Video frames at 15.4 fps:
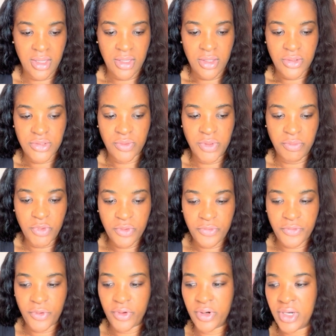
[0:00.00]
So we move
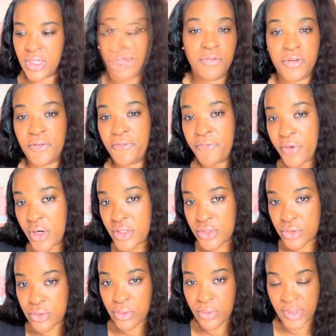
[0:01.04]
forward. For the
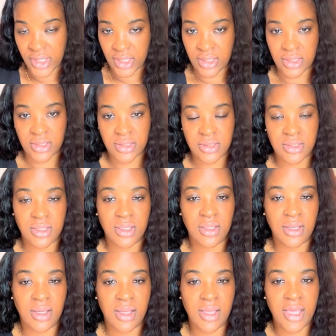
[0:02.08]
first 2 days,
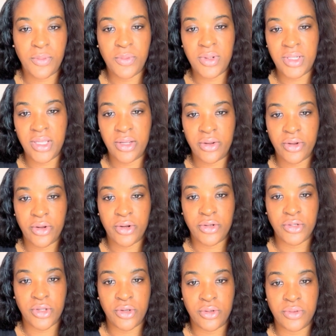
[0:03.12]
I will let her
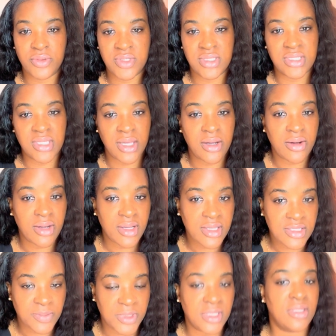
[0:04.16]
know to tell her
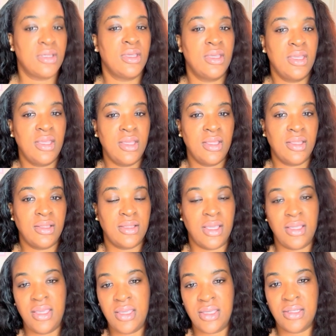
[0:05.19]
husband that
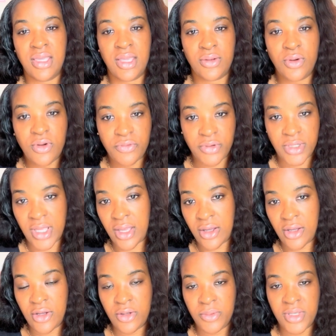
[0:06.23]
he can head over
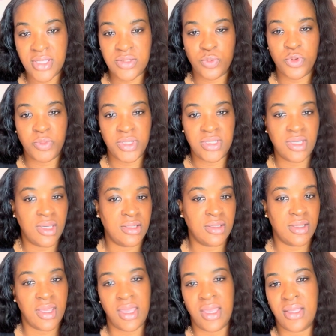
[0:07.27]
now because we'll be done
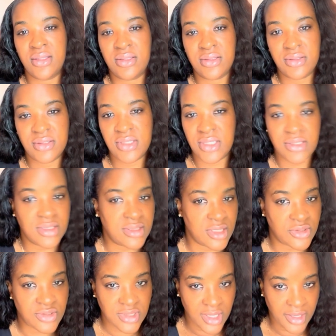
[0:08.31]
at such and
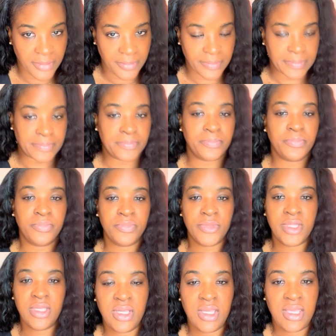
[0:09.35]
such time.
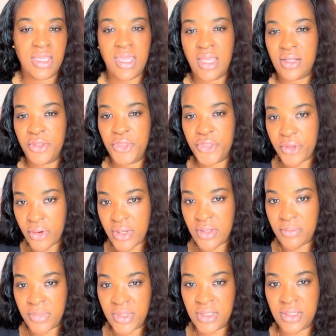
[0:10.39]
He had a
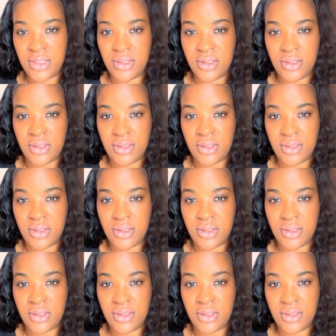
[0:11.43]
30-minute